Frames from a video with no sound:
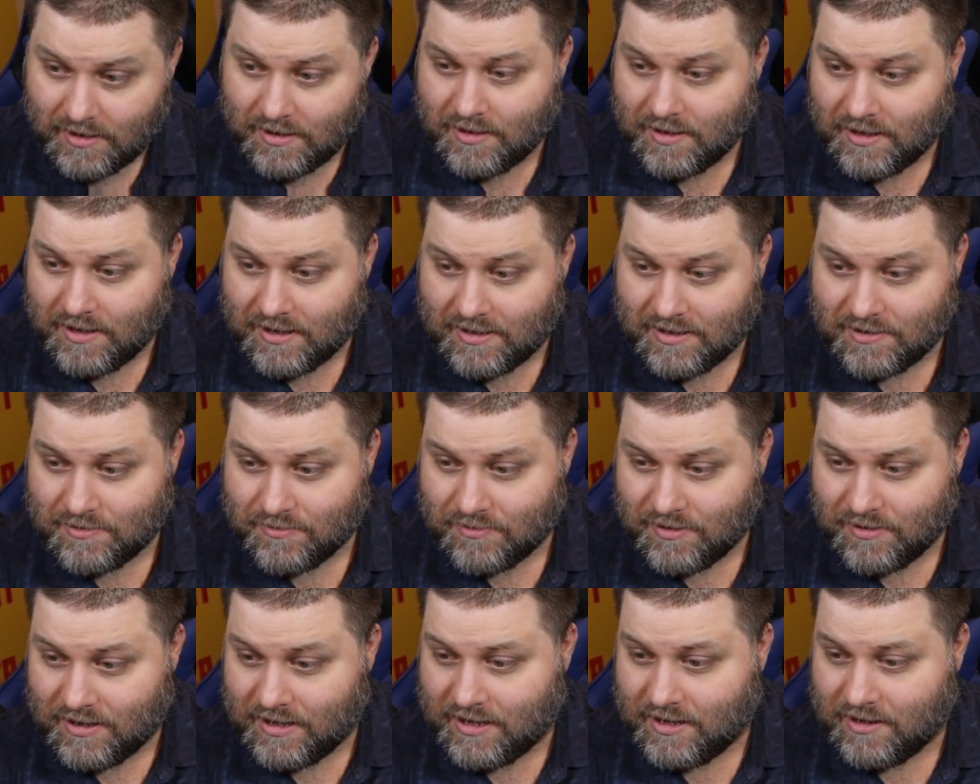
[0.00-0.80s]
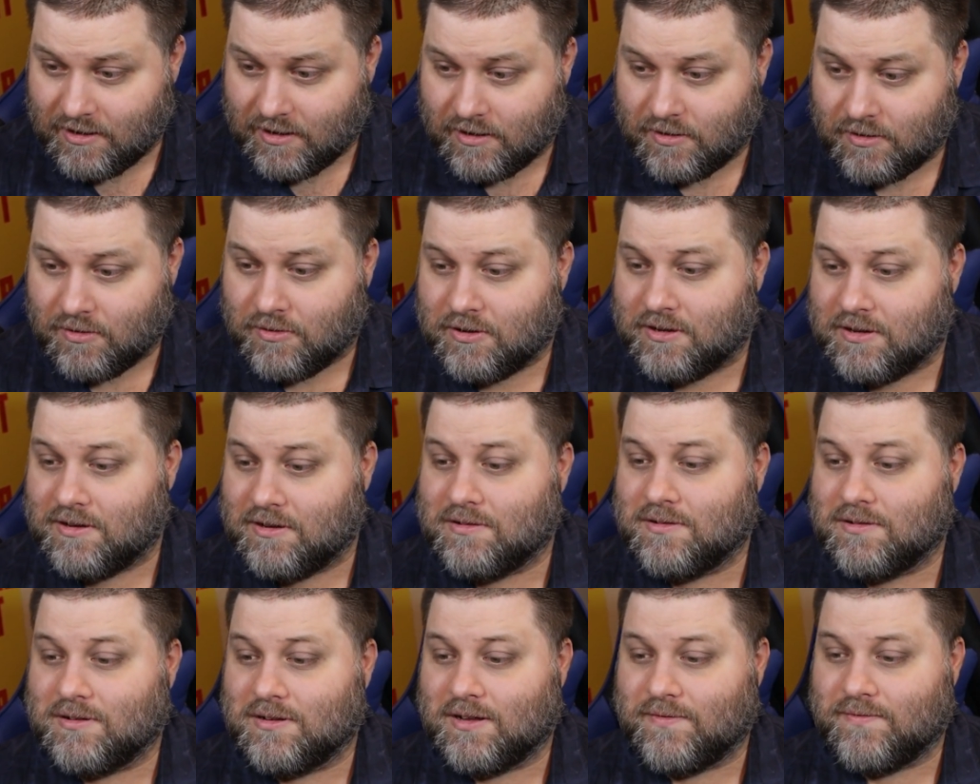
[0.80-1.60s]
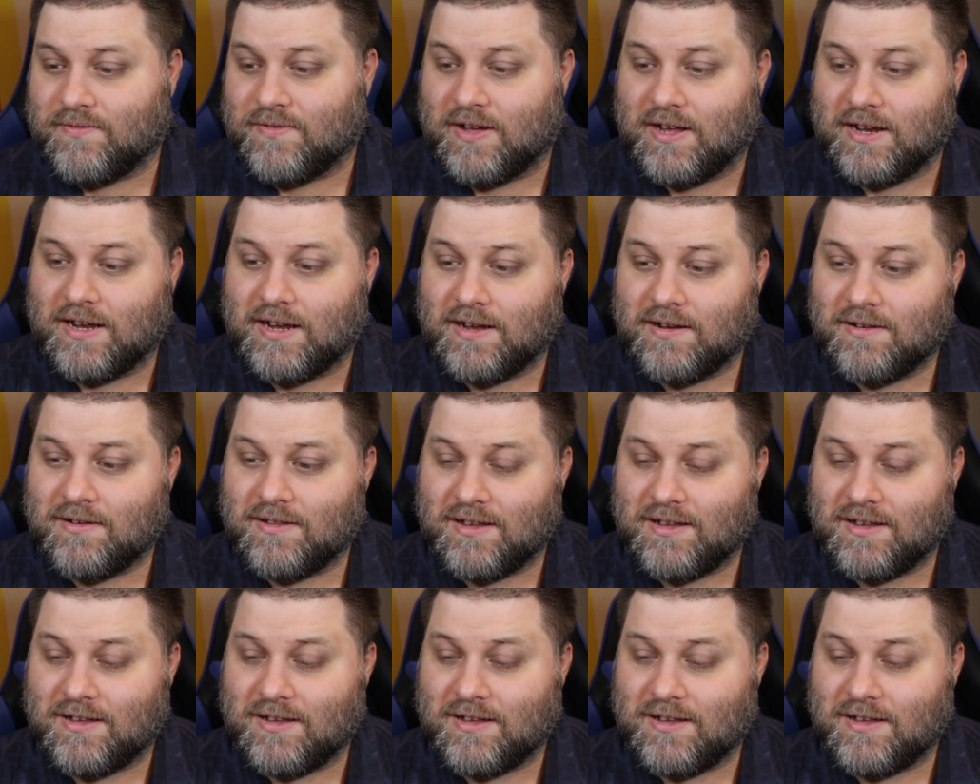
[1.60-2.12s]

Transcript: like this right here. Hold on, I'll find it.